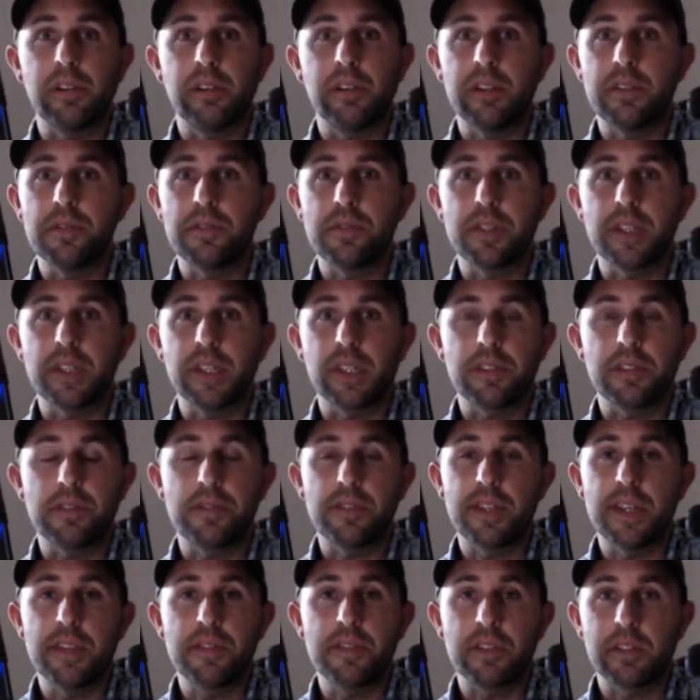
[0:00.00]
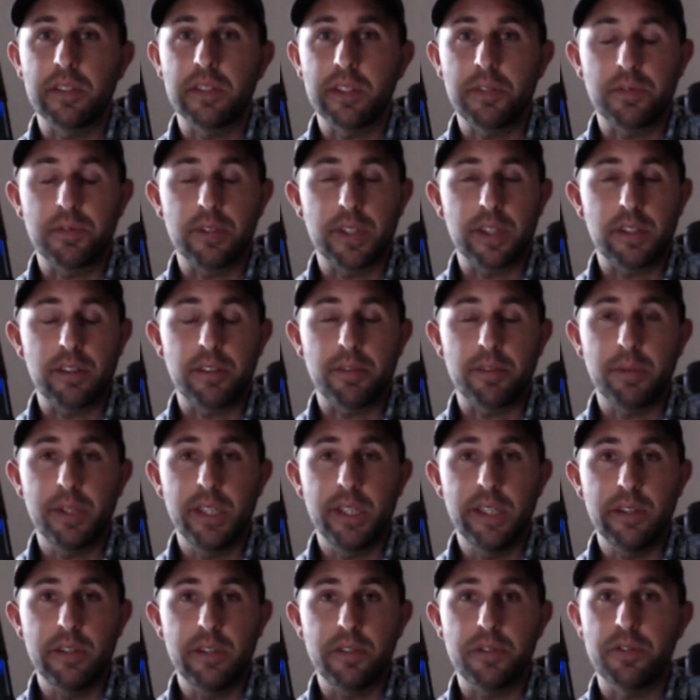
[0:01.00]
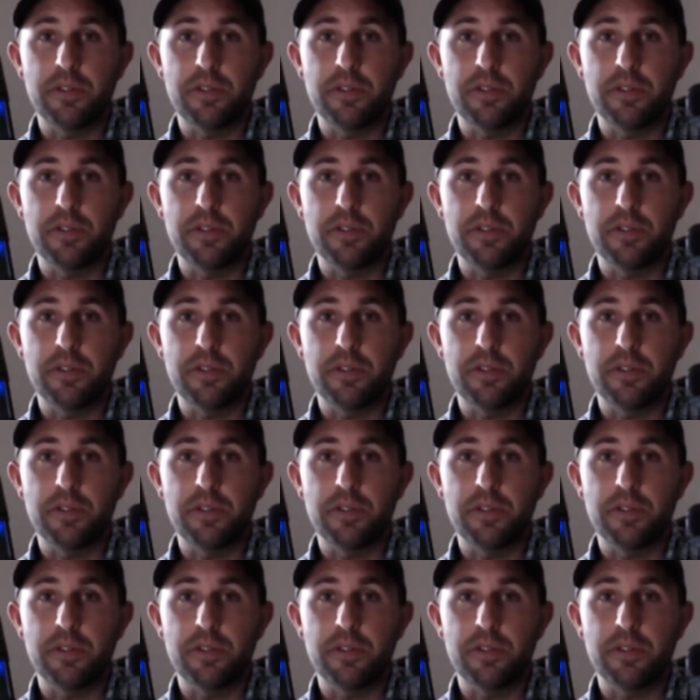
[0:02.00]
is like stays in the league for like three years,